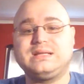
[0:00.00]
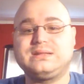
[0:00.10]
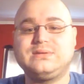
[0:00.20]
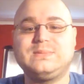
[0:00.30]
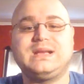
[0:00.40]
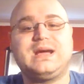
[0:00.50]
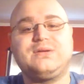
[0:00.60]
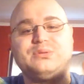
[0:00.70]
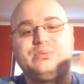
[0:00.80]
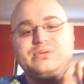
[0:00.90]
them and how
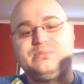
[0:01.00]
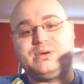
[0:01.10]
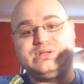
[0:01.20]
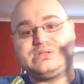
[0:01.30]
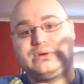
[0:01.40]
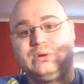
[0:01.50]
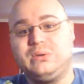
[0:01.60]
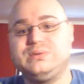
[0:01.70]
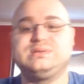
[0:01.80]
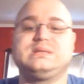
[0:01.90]
to punch the
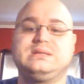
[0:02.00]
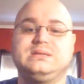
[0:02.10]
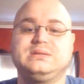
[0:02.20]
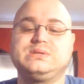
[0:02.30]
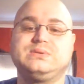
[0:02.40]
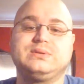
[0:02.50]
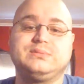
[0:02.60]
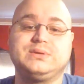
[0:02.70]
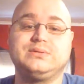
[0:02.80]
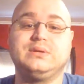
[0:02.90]
holes into the
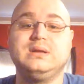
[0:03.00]
bowl,